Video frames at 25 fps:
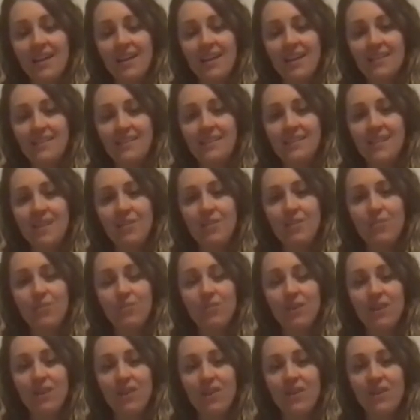extend through
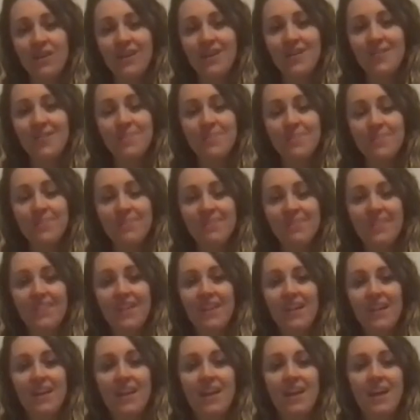the arm.
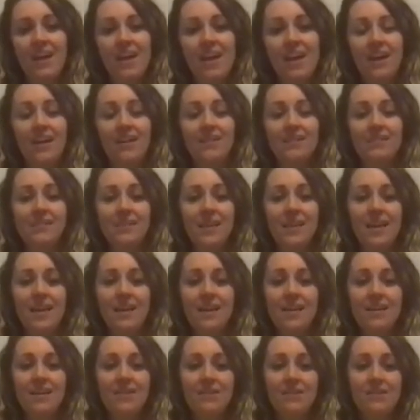
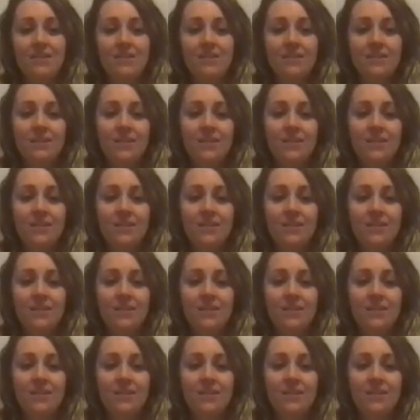Exhale,